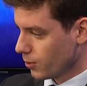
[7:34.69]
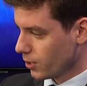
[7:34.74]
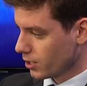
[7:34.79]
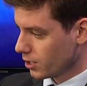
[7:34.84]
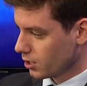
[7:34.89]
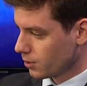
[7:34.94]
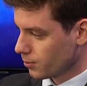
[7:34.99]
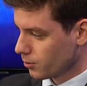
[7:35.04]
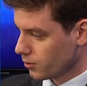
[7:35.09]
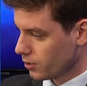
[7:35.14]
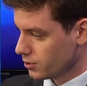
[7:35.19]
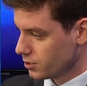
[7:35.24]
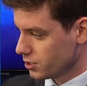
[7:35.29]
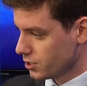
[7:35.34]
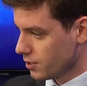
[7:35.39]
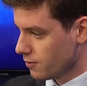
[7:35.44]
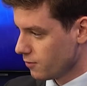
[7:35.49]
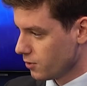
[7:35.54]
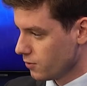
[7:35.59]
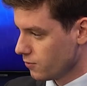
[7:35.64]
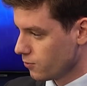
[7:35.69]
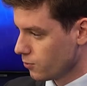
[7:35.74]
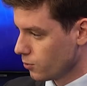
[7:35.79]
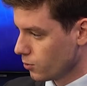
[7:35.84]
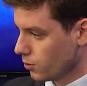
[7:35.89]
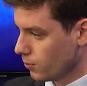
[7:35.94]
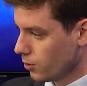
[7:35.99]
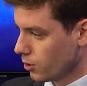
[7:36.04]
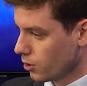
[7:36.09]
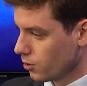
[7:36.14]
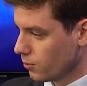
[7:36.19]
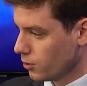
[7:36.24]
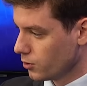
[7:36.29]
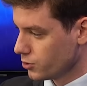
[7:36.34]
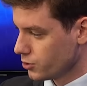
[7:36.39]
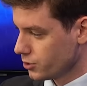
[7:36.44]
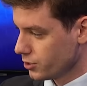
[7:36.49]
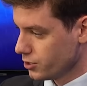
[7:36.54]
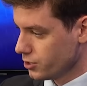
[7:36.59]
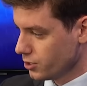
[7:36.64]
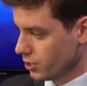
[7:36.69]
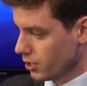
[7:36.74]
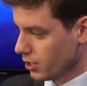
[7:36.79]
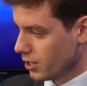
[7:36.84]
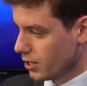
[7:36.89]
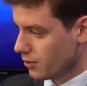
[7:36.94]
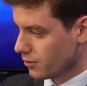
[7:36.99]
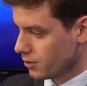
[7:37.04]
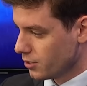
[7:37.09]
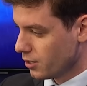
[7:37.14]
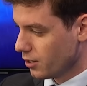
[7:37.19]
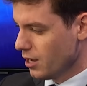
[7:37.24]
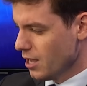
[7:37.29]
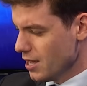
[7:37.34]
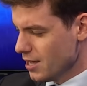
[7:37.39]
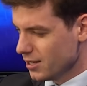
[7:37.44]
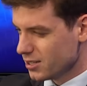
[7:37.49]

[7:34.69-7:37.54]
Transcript: Waking up around seventy-four tomorrow. Mostly sunny out there.